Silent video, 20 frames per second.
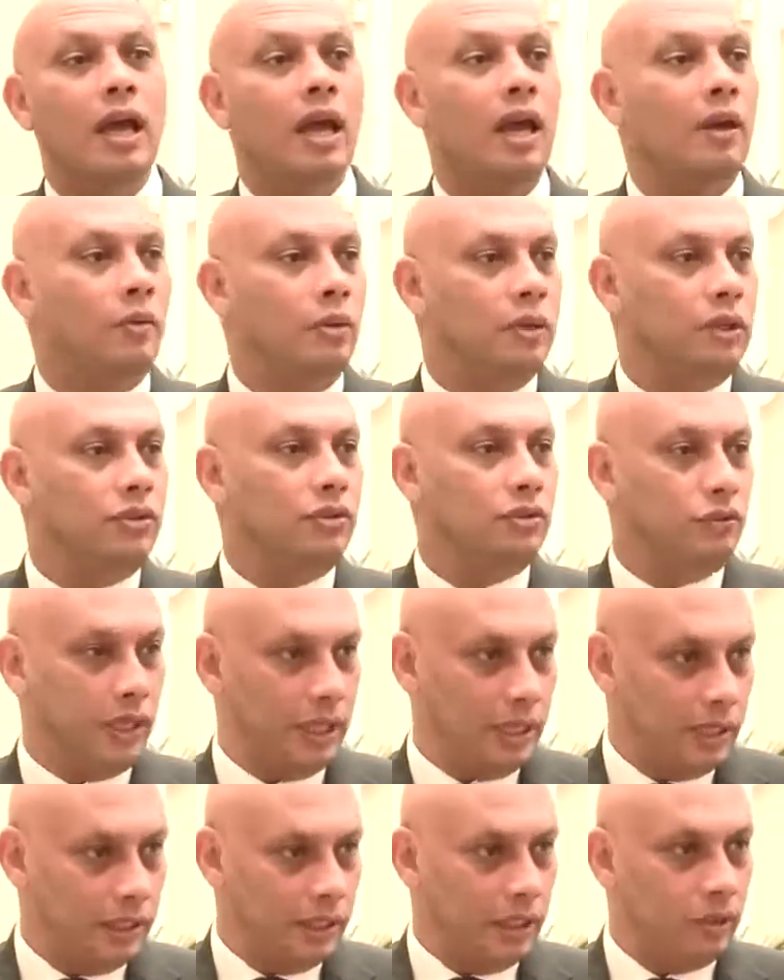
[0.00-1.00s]
I wouldn't
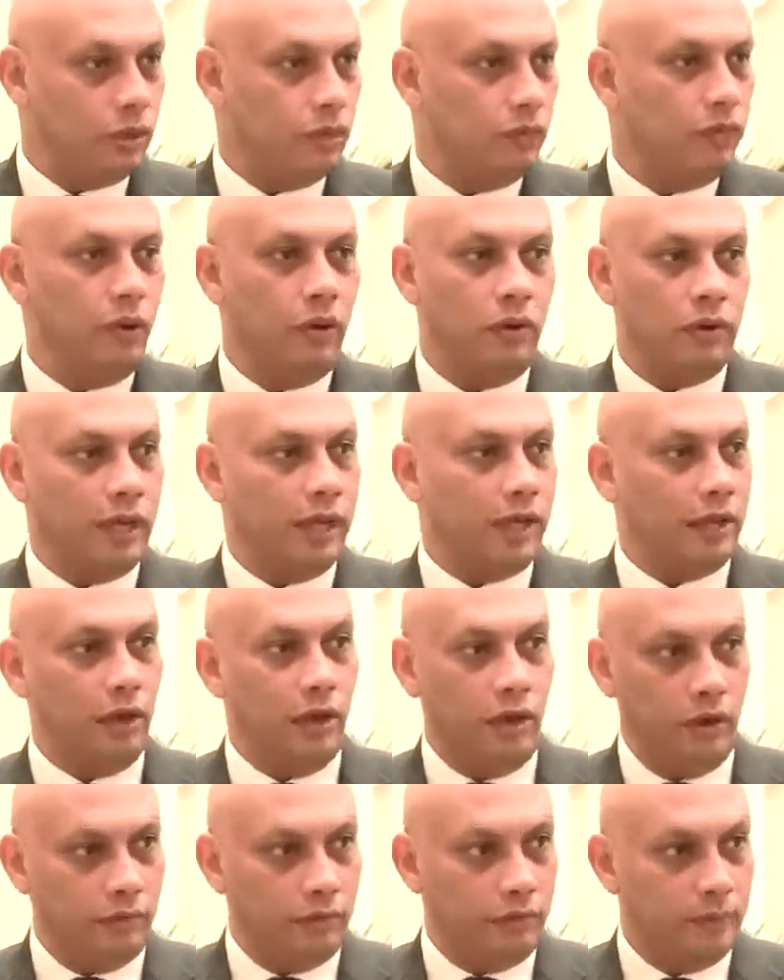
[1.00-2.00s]
really need to follow that
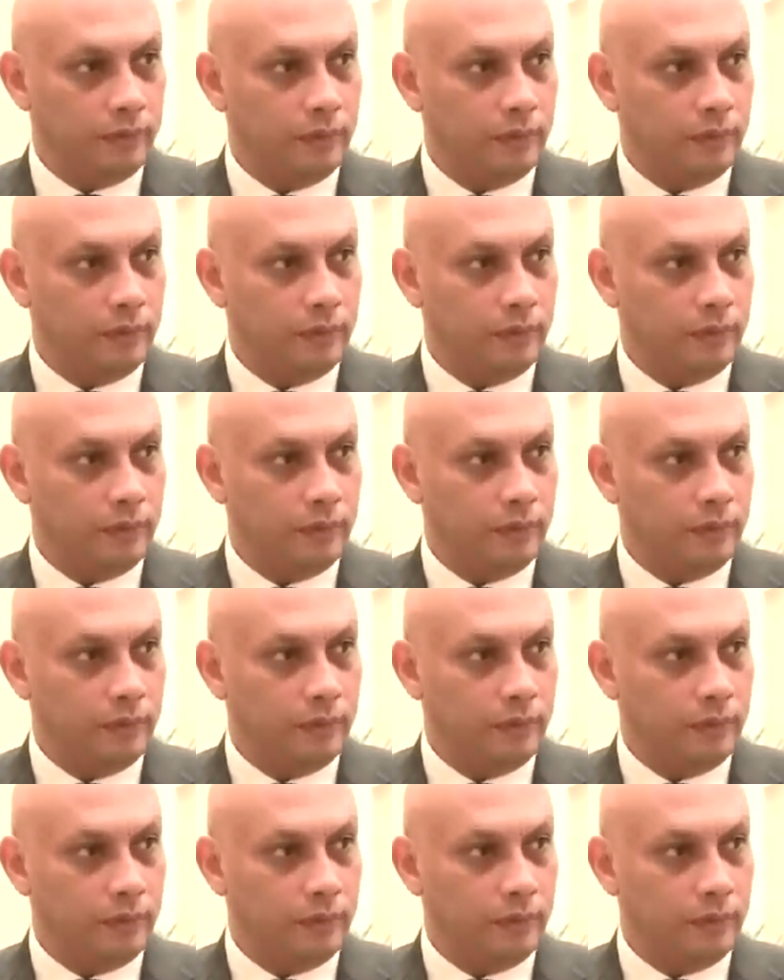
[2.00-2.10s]
curve.